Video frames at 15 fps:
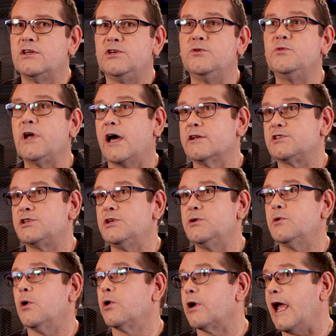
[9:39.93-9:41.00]

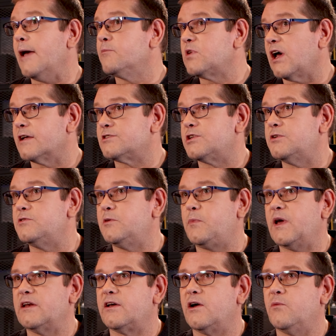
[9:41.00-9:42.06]
U.2 or M.2,
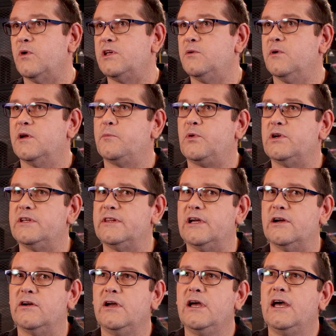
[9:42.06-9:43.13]
depending on what you want to put in
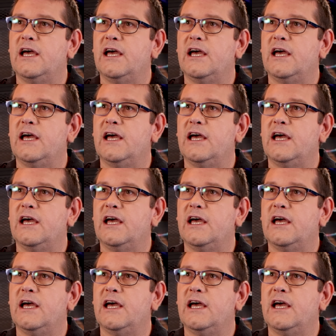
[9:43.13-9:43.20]
there,